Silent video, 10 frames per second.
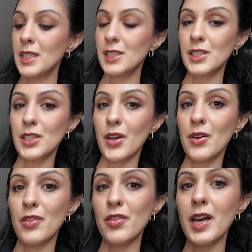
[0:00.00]
So
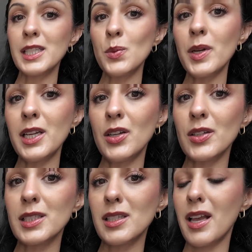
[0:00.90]
that's what it
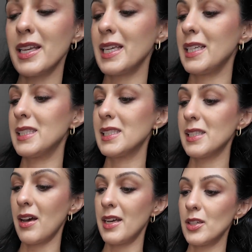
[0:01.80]
looks like inside.